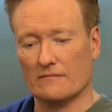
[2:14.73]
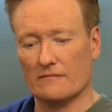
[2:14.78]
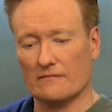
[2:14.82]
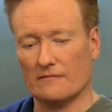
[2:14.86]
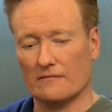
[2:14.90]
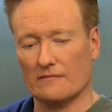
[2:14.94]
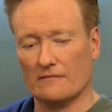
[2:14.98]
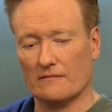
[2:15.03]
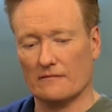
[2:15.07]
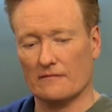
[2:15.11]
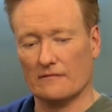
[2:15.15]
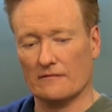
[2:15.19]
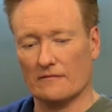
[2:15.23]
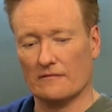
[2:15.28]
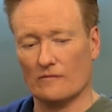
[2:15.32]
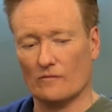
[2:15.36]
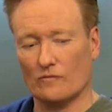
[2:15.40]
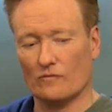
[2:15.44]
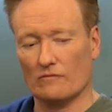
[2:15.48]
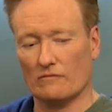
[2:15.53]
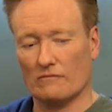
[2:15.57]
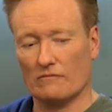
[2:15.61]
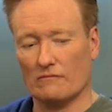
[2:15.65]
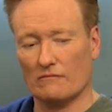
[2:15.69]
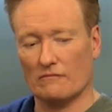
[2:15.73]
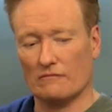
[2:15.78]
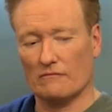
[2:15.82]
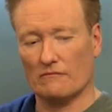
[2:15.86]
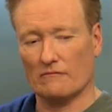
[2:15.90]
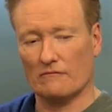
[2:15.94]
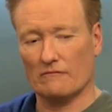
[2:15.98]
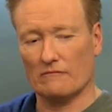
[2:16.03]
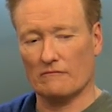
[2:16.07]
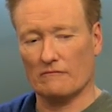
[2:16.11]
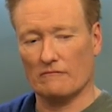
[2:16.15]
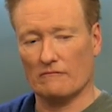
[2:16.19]

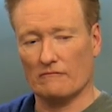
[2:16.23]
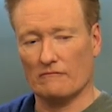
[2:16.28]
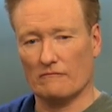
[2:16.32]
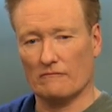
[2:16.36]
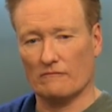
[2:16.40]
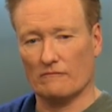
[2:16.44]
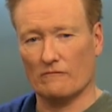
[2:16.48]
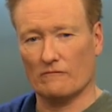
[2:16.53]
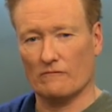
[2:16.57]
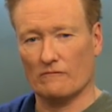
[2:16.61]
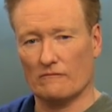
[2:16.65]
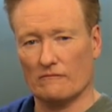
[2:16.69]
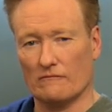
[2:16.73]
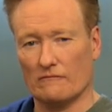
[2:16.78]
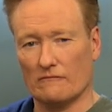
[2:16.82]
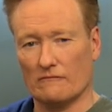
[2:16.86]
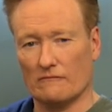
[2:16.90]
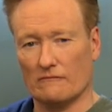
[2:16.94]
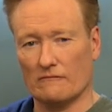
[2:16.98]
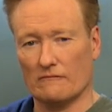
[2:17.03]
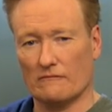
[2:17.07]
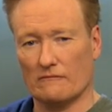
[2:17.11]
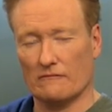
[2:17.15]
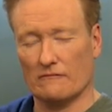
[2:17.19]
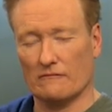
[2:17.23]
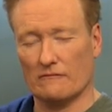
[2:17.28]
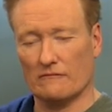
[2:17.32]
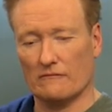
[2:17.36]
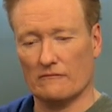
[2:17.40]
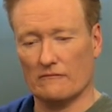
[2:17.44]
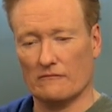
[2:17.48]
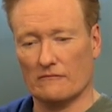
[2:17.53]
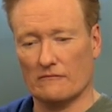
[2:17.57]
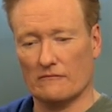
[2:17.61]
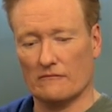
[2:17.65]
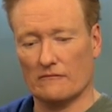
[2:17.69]

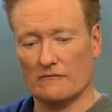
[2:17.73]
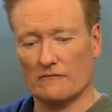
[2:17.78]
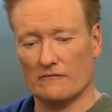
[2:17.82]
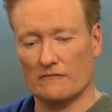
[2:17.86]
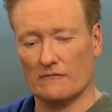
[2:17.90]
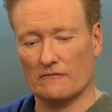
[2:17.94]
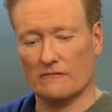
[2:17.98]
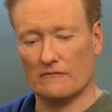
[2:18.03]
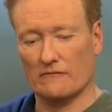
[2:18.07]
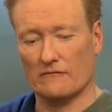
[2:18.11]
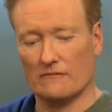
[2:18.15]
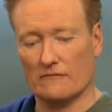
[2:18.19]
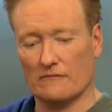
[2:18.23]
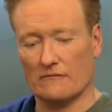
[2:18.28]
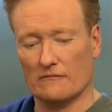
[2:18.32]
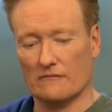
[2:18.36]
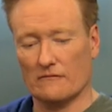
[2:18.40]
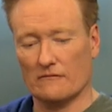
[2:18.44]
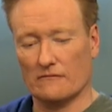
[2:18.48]
No words are spoken by the person on screen.